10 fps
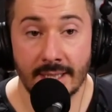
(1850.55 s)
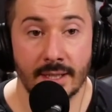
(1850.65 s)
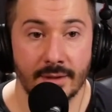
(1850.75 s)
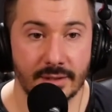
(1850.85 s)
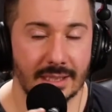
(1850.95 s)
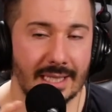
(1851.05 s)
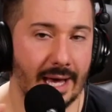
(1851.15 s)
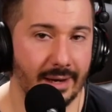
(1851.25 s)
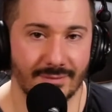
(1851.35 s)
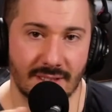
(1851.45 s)
there's a
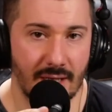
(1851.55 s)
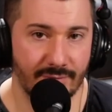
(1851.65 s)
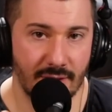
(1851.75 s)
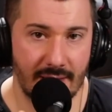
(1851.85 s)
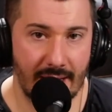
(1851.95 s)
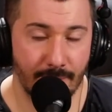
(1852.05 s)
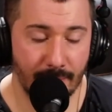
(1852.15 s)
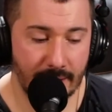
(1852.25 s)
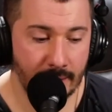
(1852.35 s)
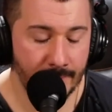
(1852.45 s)
lot of stuff to that.
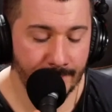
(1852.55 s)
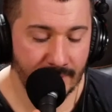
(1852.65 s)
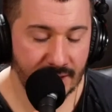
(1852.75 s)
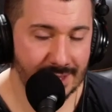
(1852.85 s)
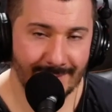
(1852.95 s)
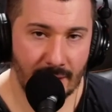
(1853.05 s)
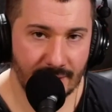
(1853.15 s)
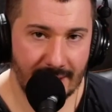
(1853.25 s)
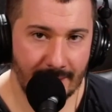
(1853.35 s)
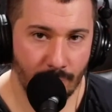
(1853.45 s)
But this is about
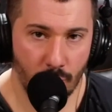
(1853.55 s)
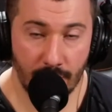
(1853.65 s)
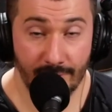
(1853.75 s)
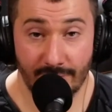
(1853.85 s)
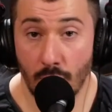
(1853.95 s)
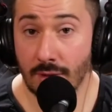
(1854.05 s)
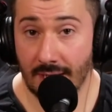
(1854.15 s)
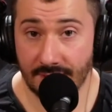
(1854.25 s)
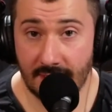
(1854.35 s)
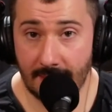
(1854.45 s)
Kim. We're going to vote
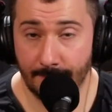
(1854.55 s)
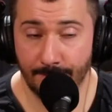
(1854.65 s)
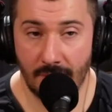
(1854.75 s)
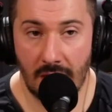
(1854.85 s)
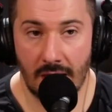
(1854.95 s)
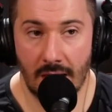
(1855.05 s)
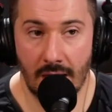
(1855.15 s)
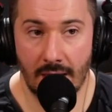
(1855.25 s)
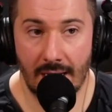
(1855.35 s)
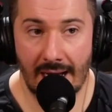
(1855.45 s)
on Kim.
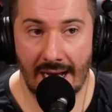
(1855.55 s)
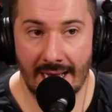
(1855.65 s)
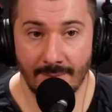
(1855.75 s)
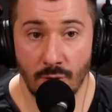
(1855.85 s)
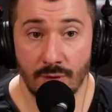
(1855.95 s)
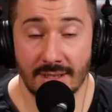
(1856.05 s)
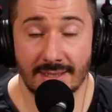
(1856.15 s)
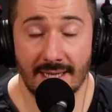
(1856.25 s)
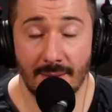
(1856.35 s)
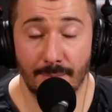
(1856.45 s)
I'm going to
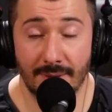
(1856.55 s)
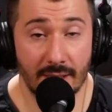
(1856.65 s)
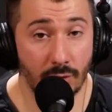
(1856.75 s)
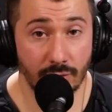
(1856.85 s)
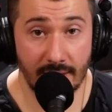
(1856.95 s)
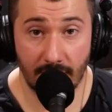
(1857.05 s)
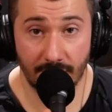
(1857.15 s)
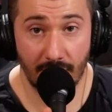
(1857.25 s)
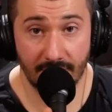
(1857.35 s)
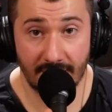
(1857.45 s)
say a big old hell
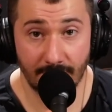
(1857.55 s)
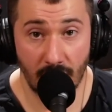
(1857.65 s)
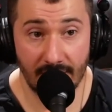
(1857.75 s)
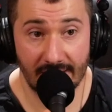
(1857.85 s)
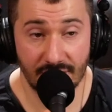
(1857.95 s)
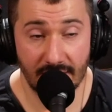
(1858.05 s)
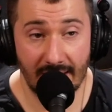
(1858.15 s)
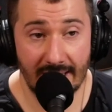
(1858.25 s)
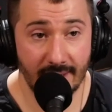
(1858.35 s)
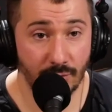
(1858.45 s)
no to Kim Kardashian.
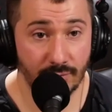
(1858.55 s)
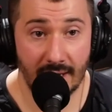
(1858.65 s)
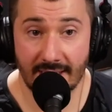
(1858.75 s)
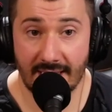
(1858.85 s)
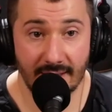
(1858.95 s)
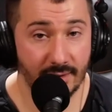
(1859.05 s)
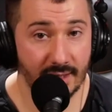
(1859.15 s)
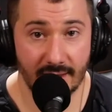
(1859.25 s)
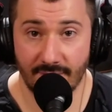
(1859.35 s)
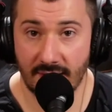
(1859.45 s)
I can't
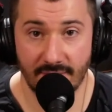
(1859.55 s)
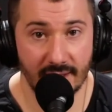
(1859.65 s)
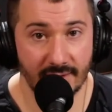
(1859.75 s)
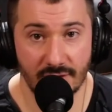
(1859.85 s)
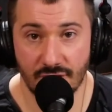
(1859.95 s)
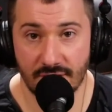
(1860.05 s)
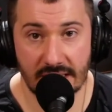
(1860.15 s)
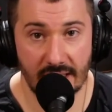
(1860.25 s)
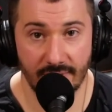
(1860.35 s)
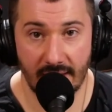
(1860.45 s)
think of anything that she's
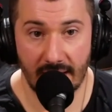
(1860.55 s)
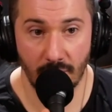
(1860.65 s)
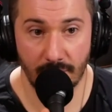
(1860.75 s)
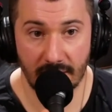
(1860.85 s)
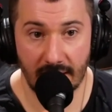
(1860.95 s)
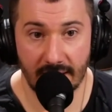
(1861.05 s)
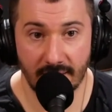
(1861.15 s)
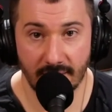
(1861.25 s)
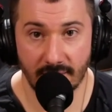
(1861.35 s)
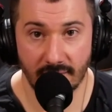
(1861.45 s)
done that I would be
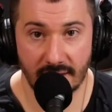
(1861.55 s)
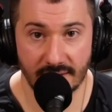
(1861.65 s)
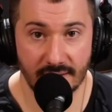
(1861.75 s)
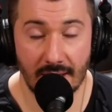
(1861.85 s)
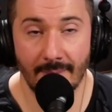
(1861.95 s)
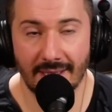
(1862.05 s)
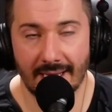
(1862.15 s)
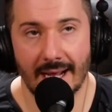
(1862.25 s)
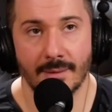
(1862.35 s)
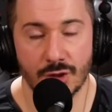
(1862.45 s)
like, is, I mean, like,
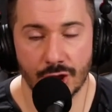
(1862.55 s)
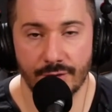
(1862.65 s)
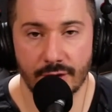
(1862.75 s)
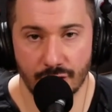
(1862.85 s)
and I'm sure there's